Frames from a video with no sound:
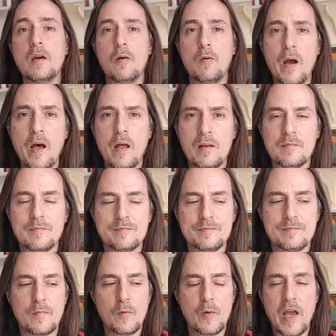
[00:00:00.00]
Well,
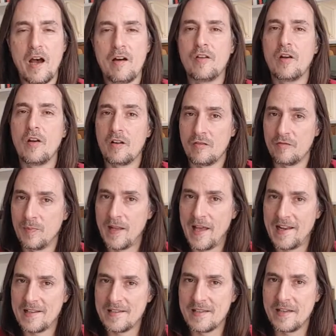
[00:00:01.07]
we have a lot of
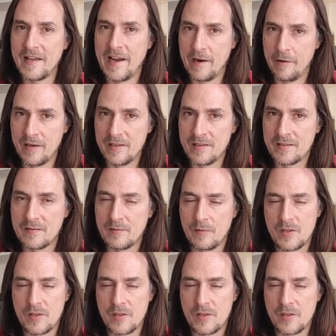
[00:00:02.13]
planets in Aries,